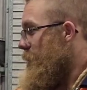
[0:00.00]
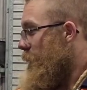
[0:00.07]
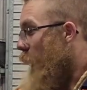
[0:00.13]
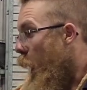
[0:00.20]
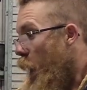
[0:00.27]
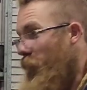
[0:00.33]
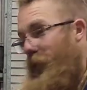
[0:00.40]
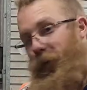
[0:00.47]

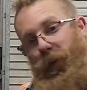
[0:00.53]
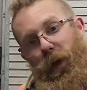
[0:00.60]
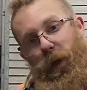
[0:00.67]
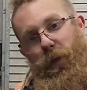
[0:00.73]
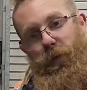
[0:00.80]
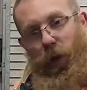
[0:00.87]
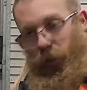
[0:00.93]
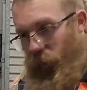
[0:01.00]

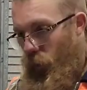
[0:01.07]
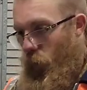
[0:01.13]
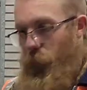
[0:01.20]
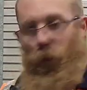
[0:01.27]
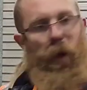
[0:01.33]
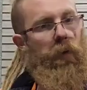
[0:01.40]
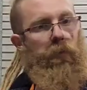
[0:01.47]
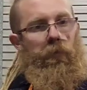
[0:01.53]
Hopefully that little
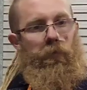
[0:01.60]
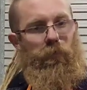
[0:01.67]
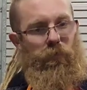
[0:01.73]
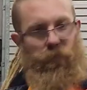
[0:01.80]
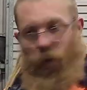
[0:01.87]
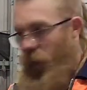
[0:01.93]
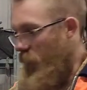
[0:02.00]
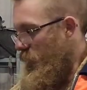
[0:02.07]
bit,
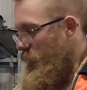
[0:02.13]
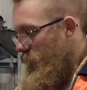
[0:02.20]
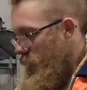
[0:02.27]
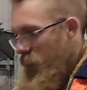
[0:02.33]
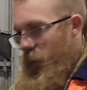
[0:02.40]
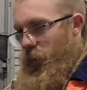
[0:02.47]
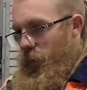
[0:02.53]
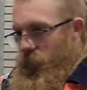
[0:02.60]
you know,
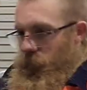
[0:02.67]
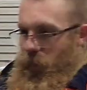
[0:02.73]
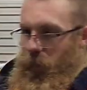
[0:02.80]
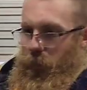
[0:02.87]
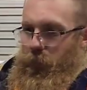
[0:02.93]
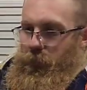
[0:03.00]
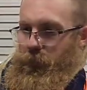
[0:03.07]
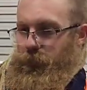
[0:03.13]

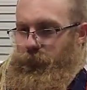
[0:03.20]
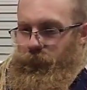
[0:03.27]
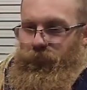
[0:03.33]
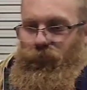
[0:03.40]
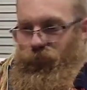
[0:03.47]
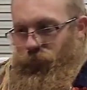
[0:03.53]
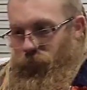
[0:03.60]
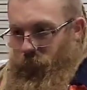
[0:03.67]
the
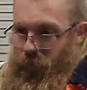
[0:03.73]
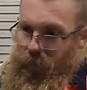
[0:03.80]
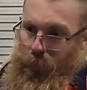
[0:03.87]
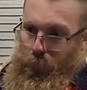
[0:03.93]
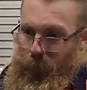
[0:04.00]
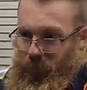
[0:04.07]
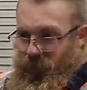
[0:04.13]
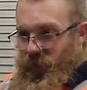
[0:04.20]

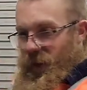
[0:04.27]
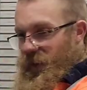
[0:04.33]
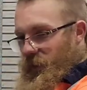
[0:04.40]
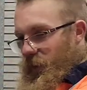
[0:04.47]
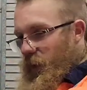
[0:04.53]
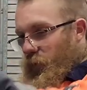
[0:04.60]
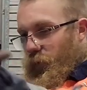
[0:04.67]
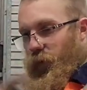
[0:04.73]

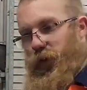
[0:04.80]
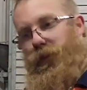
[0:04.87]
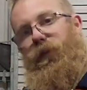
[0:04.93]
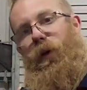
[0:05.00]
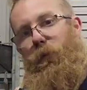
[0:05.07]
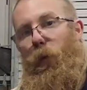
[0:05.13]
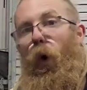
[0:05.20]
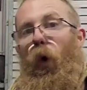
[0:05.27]
percent difference
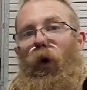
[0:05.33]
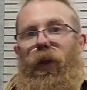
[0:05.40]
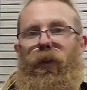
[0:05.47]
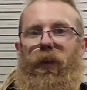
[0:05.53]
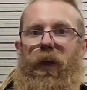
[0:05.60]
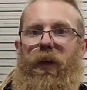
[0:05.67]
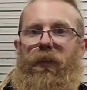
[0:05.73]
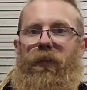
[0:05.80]
that porting
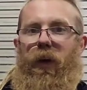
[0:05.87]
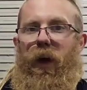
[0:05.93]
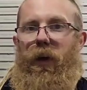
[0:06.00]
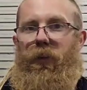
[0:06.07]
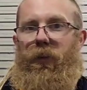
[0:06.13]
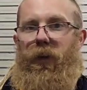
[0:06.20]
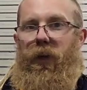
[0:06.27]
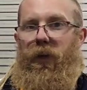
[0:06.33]
the
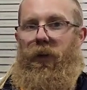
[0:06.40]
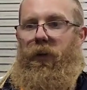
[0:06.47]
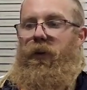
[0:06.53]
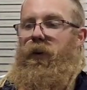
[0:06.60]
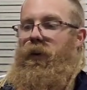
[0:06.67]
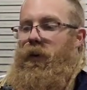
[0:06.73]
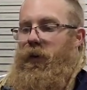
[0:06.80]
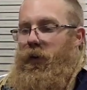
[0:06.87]
intake did,
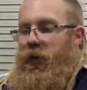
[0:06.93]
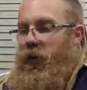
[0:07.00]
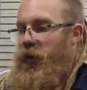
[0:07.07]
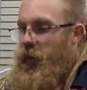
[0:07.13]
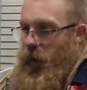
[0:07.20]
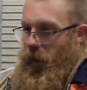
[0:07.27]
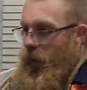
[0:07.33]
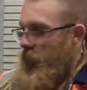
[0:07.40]

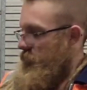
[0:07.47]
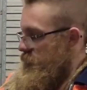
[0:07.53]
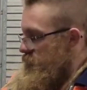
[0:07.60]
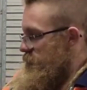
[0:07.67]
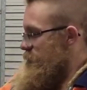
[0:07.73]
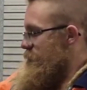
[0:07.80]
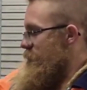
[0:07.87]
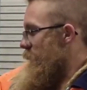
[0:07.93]
and
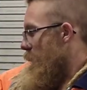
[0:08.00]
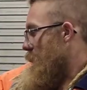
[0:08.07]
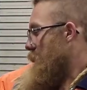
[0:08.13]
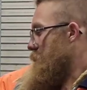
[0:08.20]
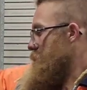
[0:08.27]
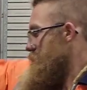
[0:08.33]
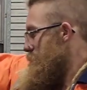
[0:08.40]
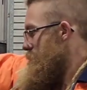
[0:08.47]
you
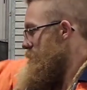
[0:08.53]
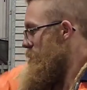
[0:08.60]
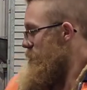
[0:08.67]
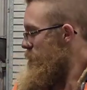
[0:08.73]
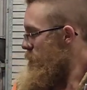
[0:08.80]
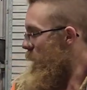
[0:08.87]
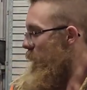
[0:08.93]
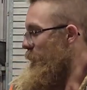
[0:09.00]
know,
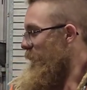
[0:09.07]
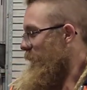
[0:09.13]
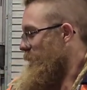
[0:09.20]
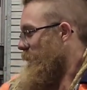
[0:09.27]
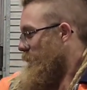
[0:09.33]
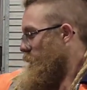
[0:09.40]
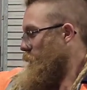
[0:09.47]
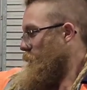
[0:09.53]
maybe that's
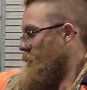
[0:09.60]
a